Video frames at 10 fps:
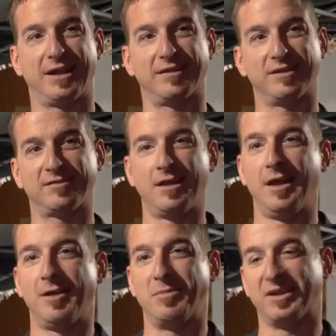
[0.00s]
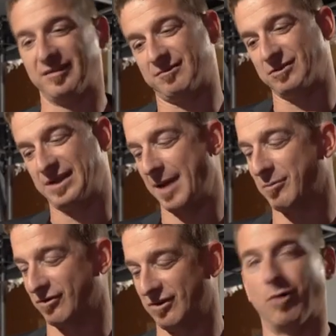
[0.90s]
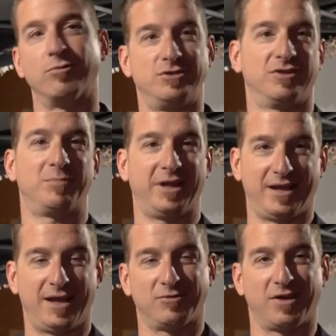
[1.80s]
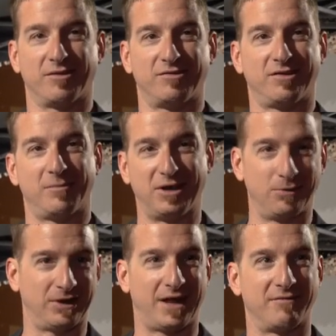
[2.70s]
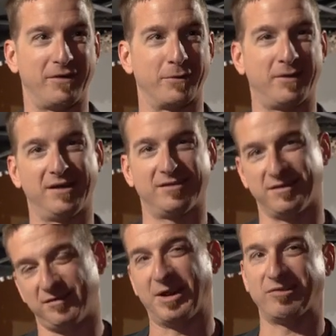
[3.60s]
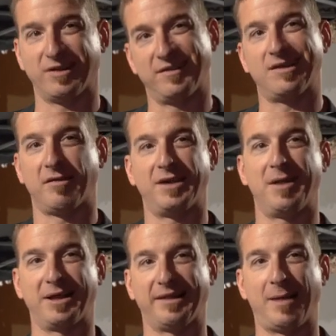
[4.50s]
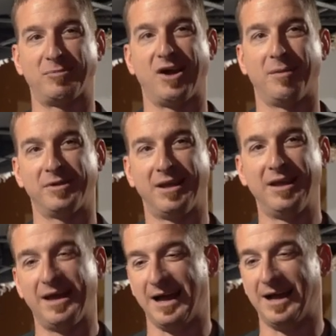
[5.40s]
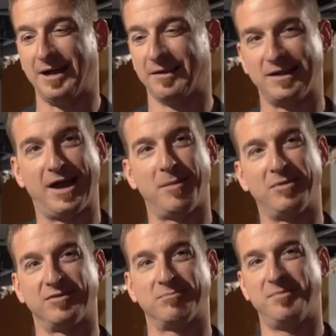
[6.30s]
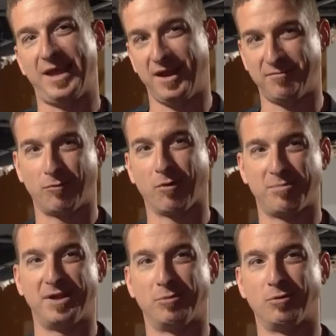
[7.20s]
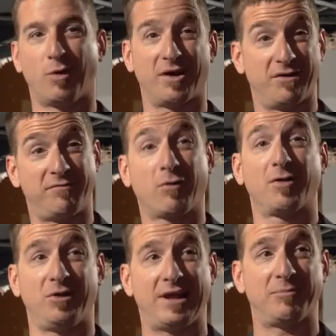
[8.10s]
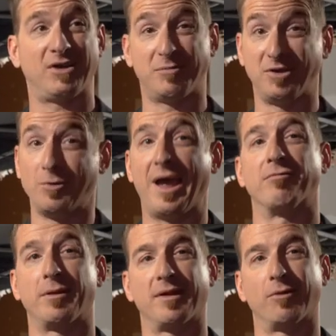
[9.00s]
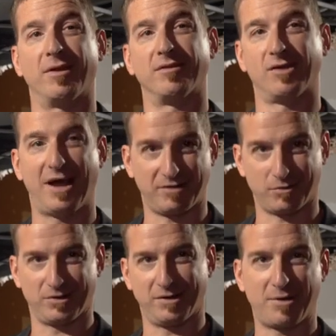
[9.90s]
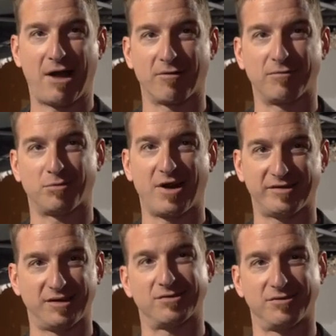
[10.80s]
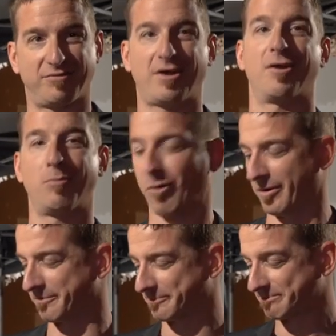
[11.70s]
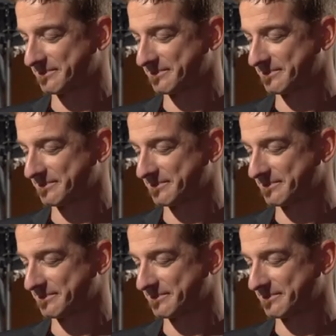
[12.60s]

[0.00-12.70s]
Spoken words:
like this because gamers don't just play games on their system. They do a lot of other things, and especially the TUF Gaming laptop lineup is made for people who want an affordable laptop to do everything with. So having a really powerful processor is very important.